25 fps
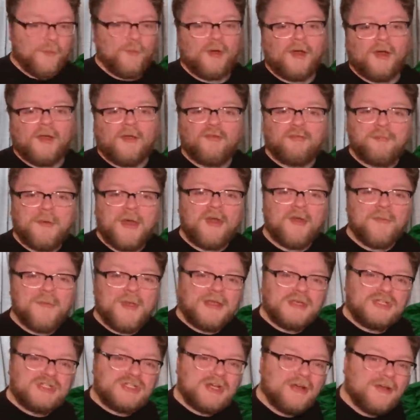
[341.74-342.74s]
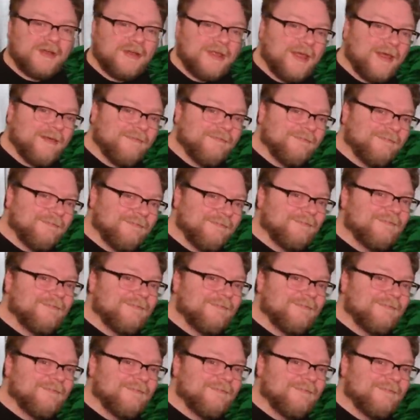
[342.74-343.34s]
I'm wearing a Spider-Man shirt, yeah.